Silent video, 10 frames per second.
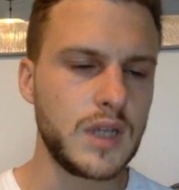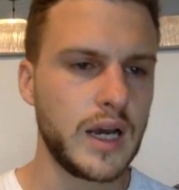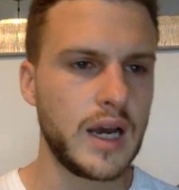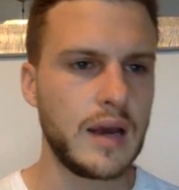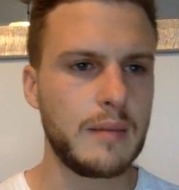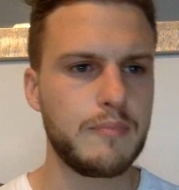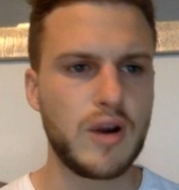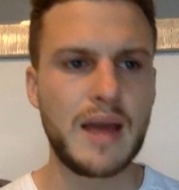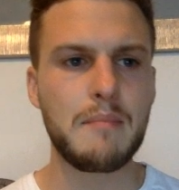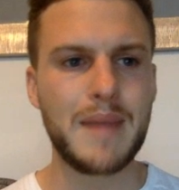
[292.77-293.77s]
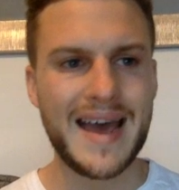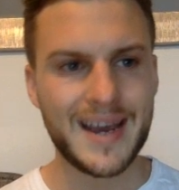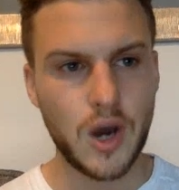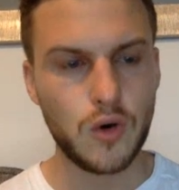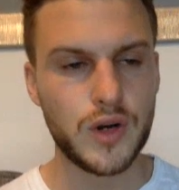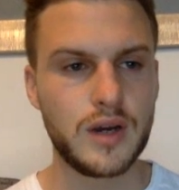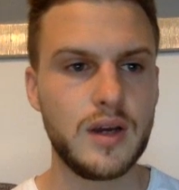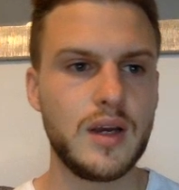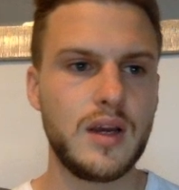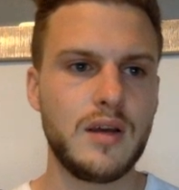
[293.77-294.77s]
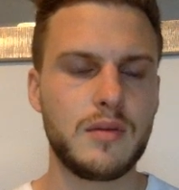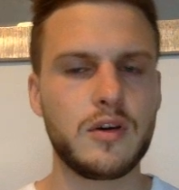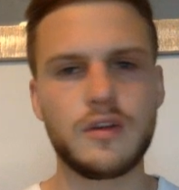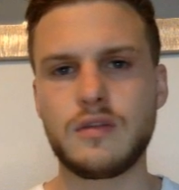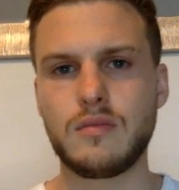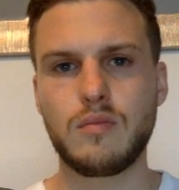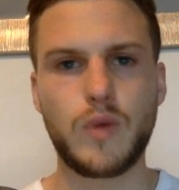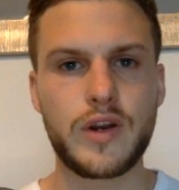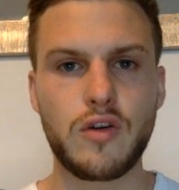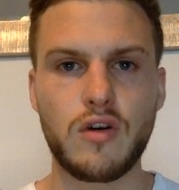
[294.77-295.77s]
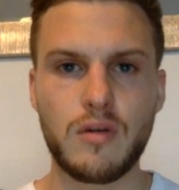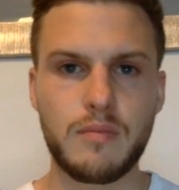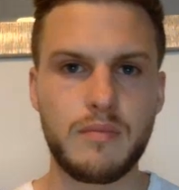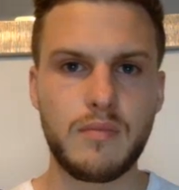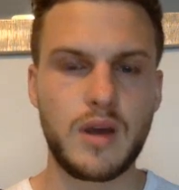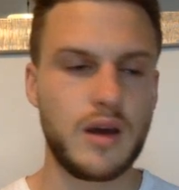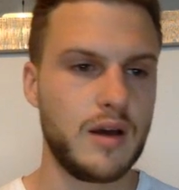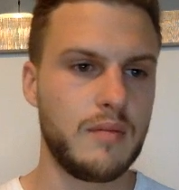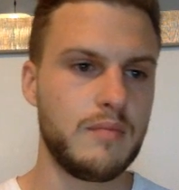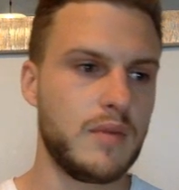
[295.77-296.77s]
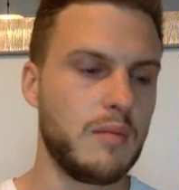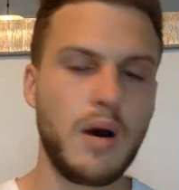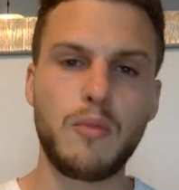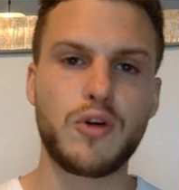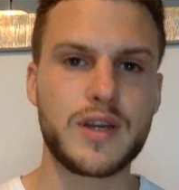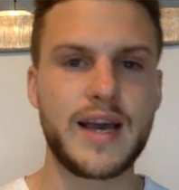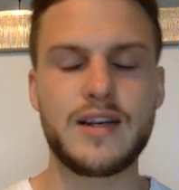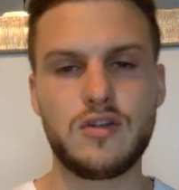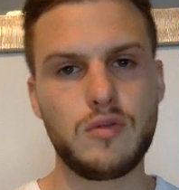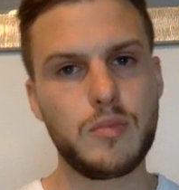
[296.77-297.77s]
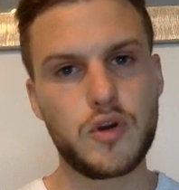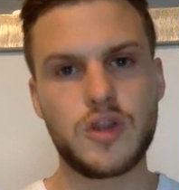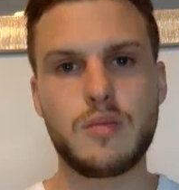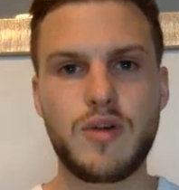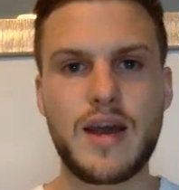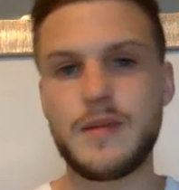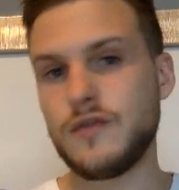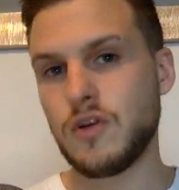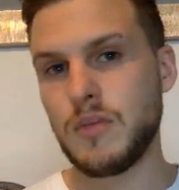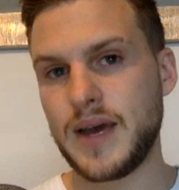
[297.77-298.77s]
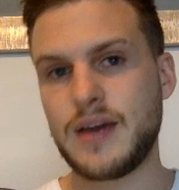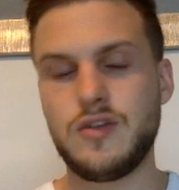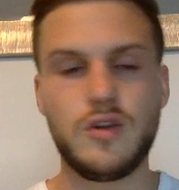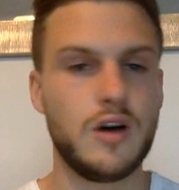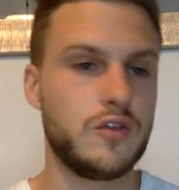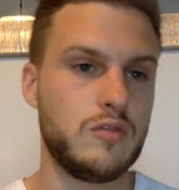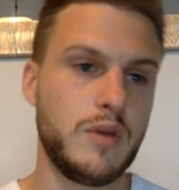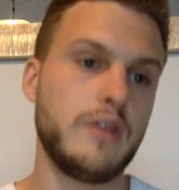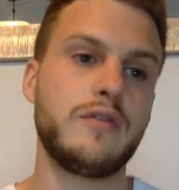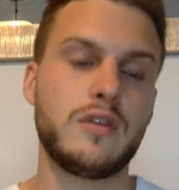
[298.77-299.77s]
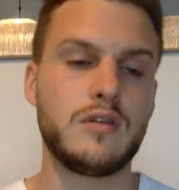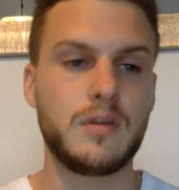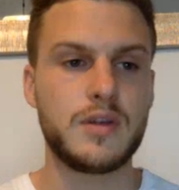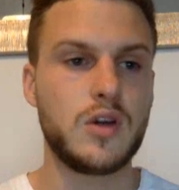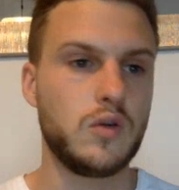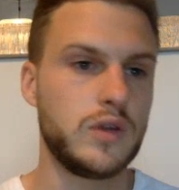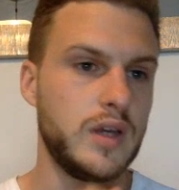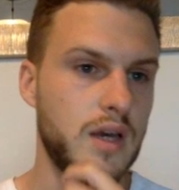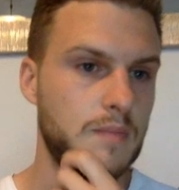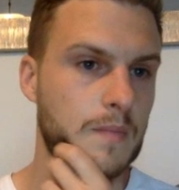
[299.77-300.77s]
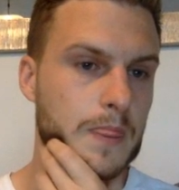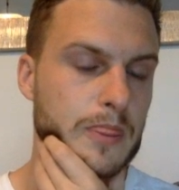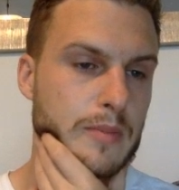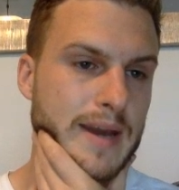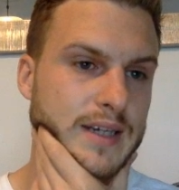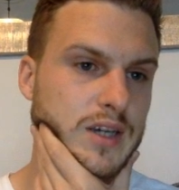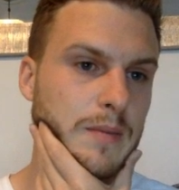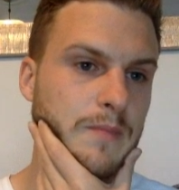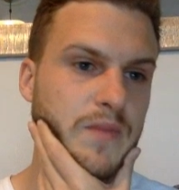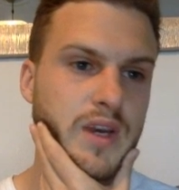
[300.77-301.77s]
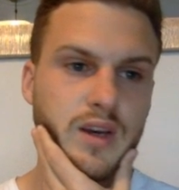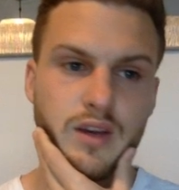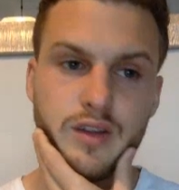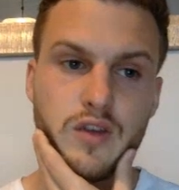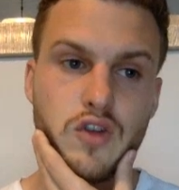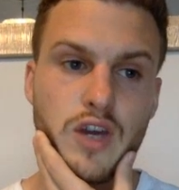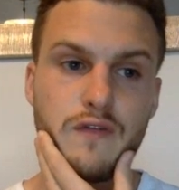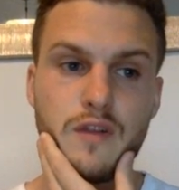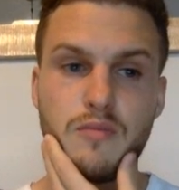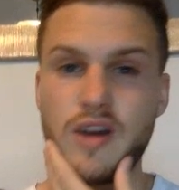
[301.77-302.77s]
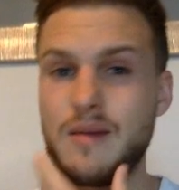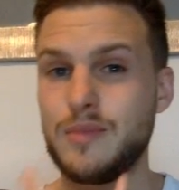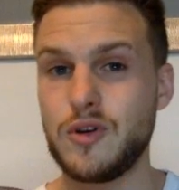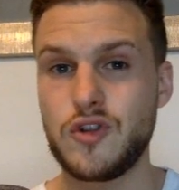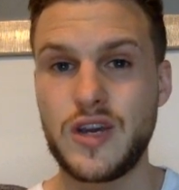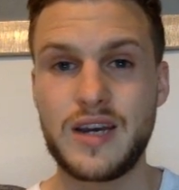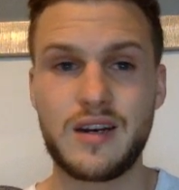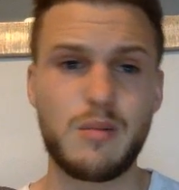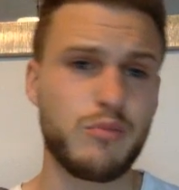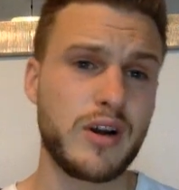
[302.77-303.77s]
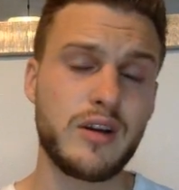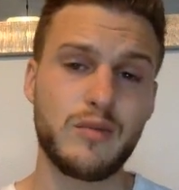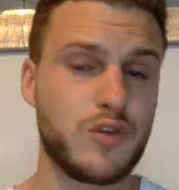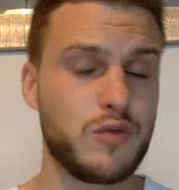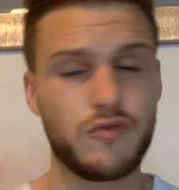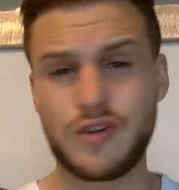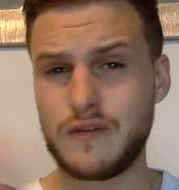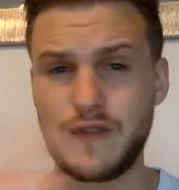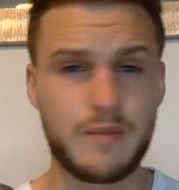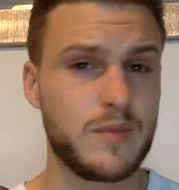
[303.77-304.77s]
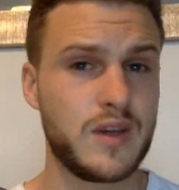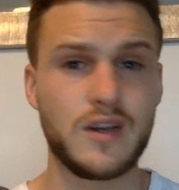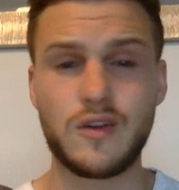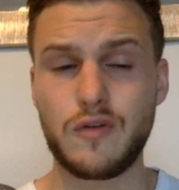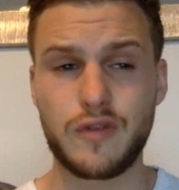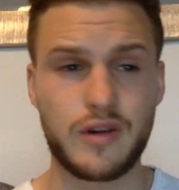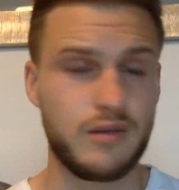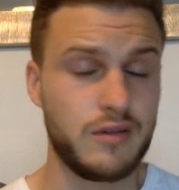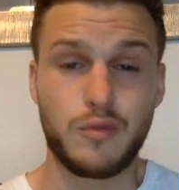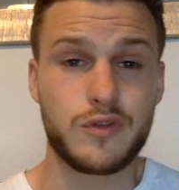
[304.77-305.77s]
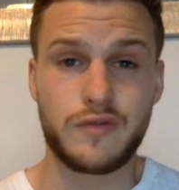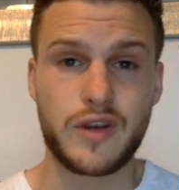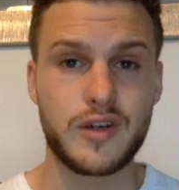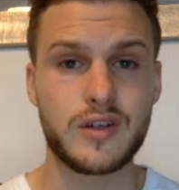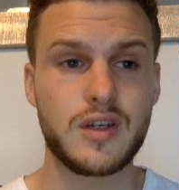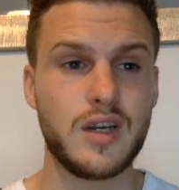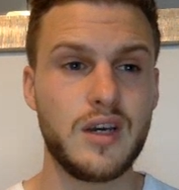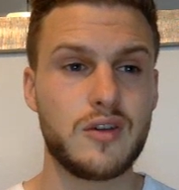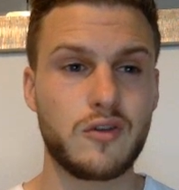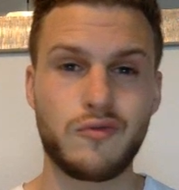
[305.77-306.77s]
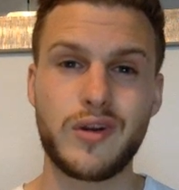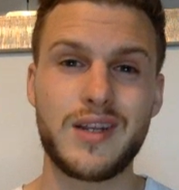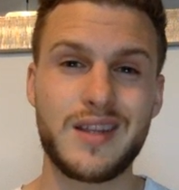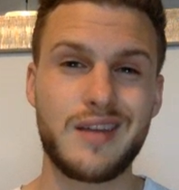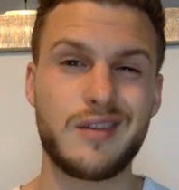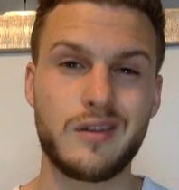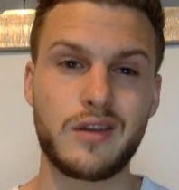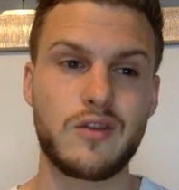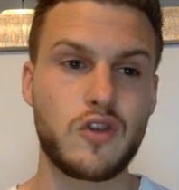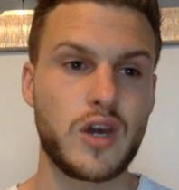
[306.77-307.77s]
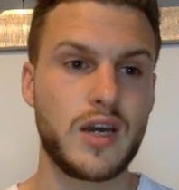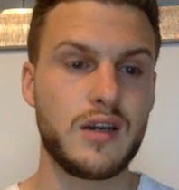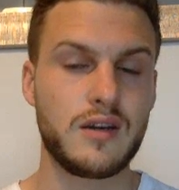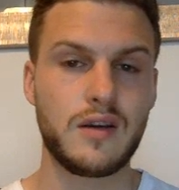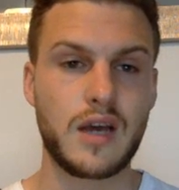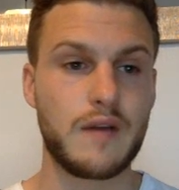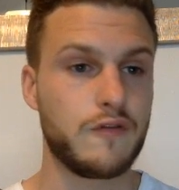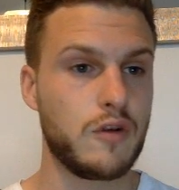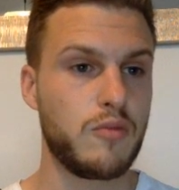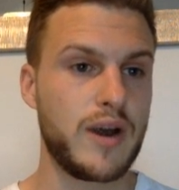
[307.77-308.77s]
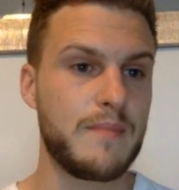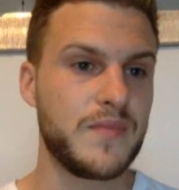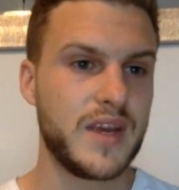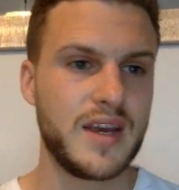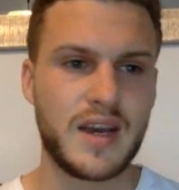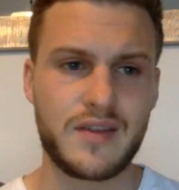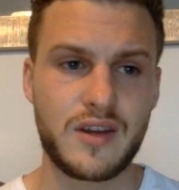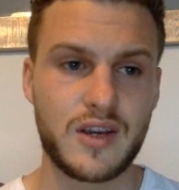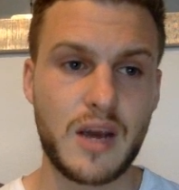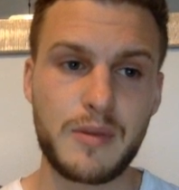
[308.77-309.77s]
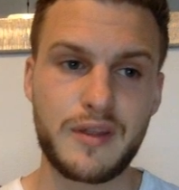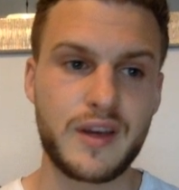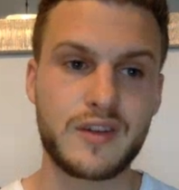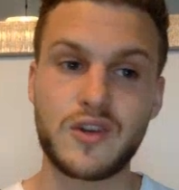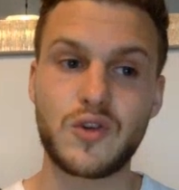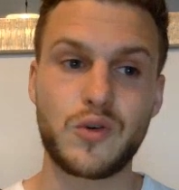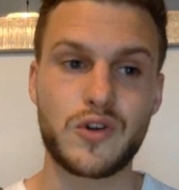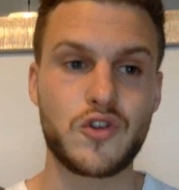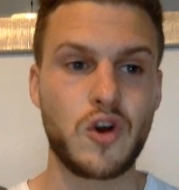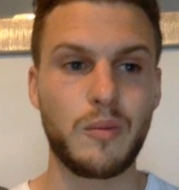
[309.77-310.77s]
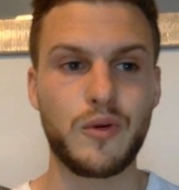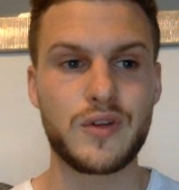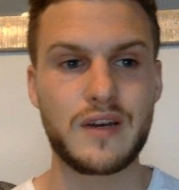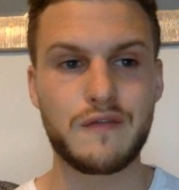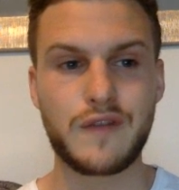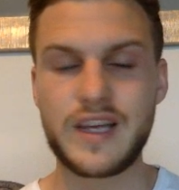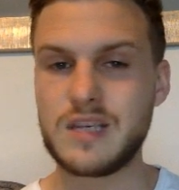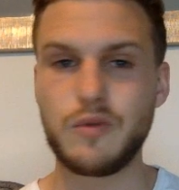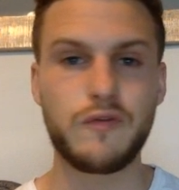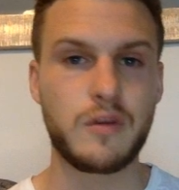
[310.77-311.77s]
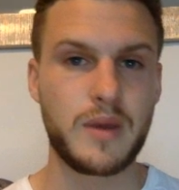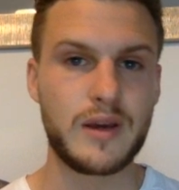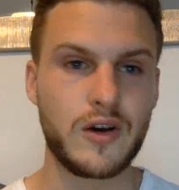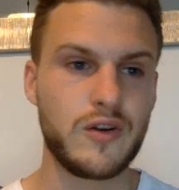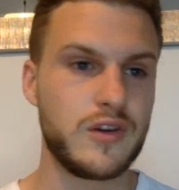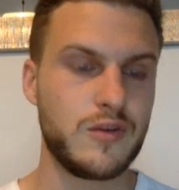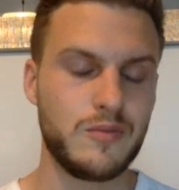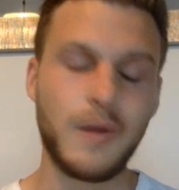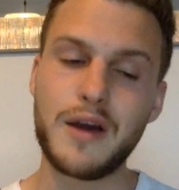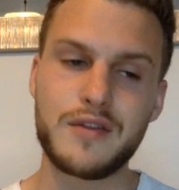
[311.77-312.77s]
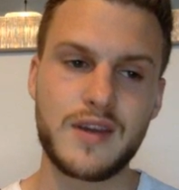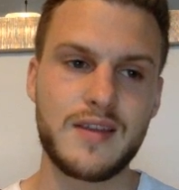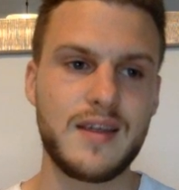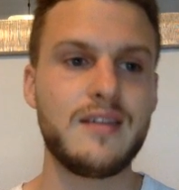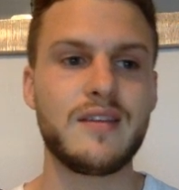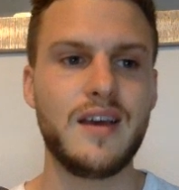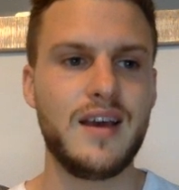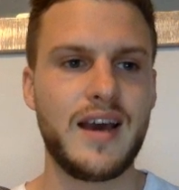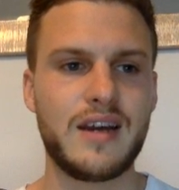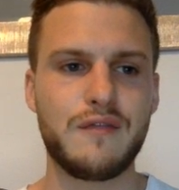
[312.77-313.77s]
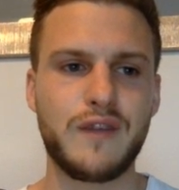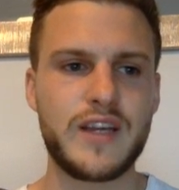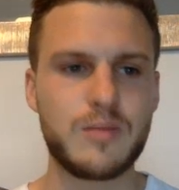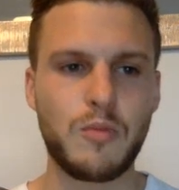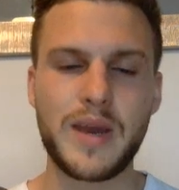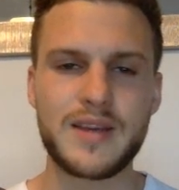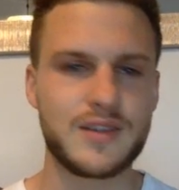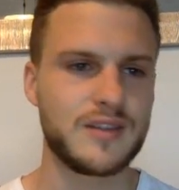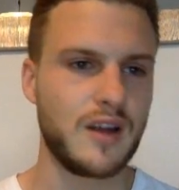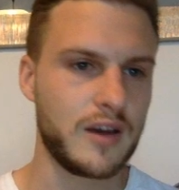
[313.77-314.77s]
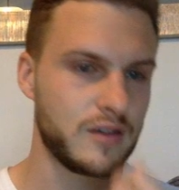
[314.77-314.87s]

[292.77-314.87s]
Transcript: A pram bag holder, because when you're a mum or a dad and you're pushing the pram, you've got bags, you can't do both, so something to hold the bags up. A sunshade for the pram because she had an umbrella was really flimsy and it wasn't very good, so a really decent sunshade for a pram. And then a couple of things I saw in a shop was inflatable flamingo, you might have seen these, and inflatable pizza slice.